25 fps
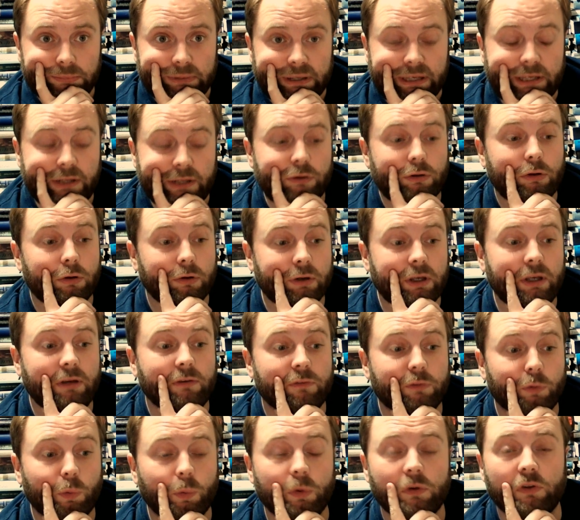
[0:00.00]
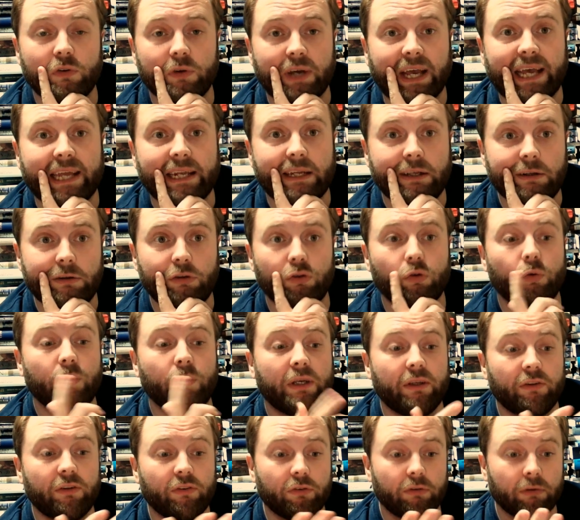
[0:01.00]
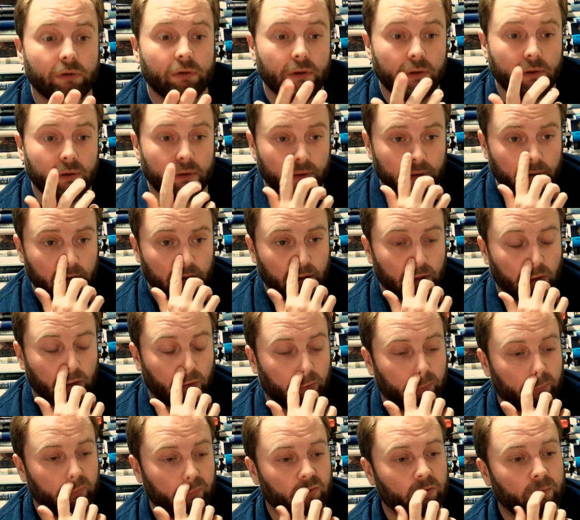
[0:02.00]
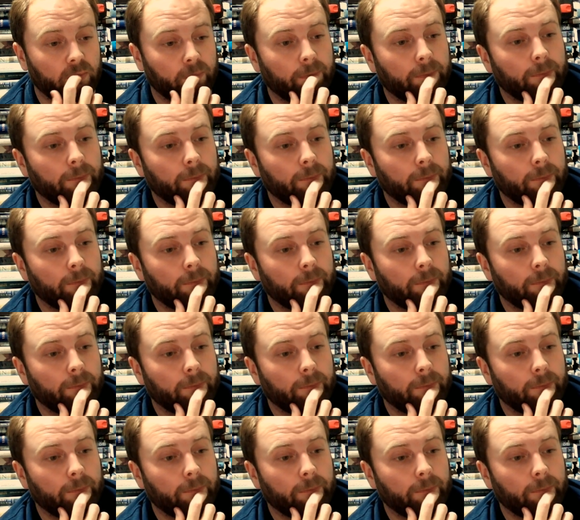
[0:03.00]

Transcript: He's looking forward to adding to his laurels.